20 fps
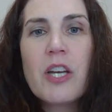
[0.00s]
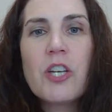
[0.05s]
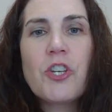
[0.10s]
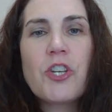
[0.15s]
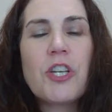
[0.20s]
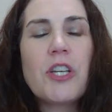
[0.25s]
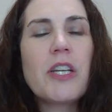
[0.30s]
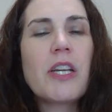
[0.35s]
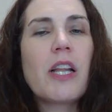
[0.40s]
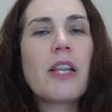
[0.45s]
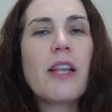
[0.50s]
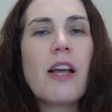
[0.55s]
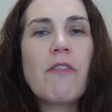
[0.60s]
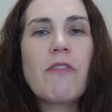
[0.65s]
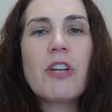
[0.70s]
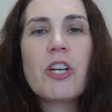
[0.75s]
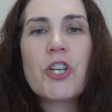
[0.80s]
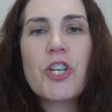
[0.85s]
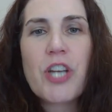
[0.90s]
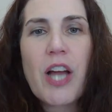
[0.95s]
She did a
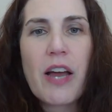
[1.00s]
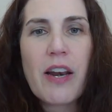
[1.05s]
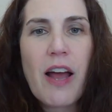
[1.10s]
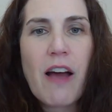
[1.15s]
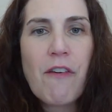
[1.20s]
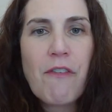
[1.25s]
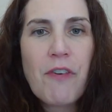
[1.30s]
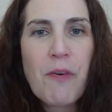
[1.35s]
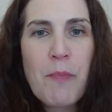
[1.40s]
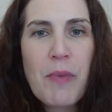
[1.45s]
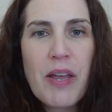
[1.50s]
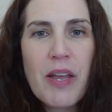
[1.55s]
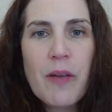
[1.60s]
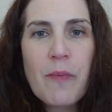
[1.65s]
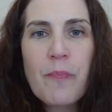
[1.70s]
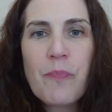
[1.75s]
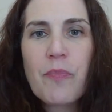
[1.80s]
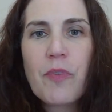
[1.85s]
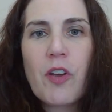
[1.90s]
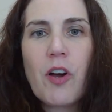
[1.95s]
lovely shout out for
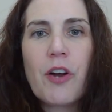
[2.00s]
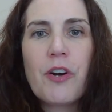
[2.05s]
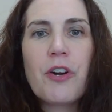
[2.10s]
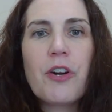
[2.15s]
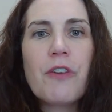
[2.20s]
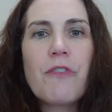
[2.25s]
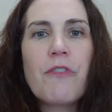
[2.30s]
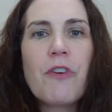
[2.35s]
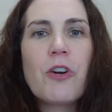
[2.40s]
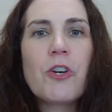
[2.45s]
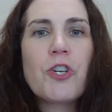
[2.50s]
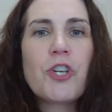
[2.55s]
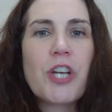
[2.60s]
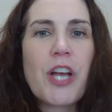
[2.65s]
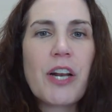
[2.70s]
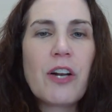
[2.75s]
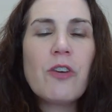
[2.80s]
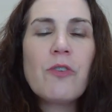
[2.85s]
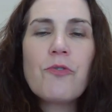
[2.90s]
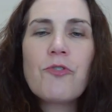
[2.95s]
me on her
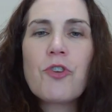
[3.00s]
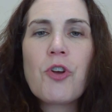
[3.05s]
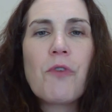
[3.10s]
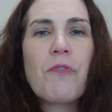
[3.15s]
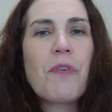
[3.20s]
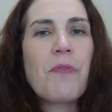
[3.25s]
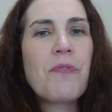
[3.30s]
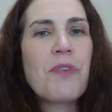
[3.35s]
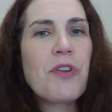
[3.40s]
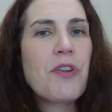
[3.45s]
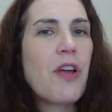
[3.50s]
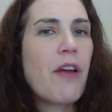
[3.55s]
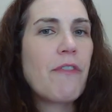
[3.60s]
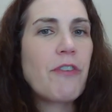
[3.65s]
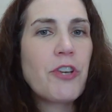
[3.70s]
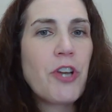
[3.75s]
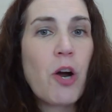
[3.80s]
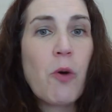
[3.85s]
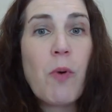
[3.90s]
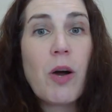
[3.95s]
channel. So if
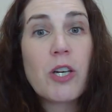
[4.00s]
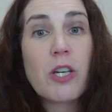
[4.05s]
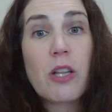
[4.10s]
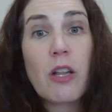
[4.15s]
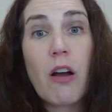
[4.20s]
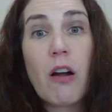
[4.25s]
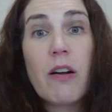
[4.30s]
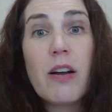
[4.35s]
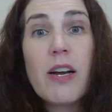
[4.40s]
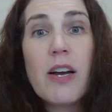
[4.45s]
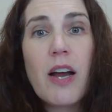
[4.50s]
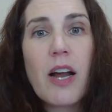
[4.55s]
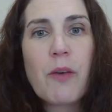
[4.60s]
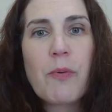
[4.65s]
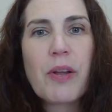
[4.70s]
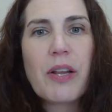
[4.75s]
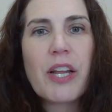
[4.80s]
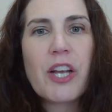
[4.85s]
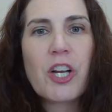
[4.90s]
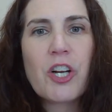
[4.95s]
you don't watch Laura, I
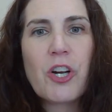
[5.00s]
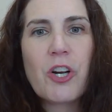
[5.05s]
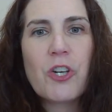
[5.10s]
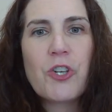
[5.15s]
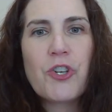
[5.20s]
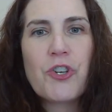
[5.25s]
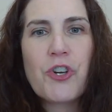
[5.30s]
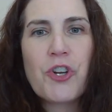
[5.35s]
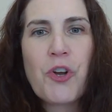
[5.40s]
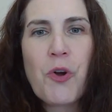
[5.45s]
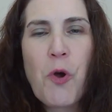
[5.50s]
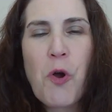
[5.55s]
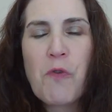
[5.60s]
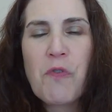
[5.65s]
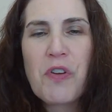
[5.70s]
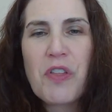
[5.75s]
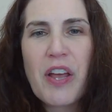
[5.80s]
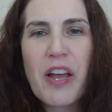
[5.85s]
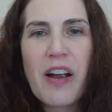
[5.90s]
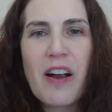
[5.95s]
really encourage you to go
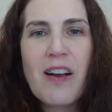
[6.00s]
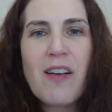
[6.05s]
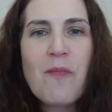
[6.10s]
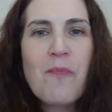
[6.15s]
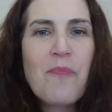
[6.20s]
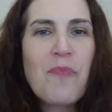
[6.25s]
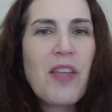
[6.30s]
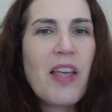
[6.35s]
over there.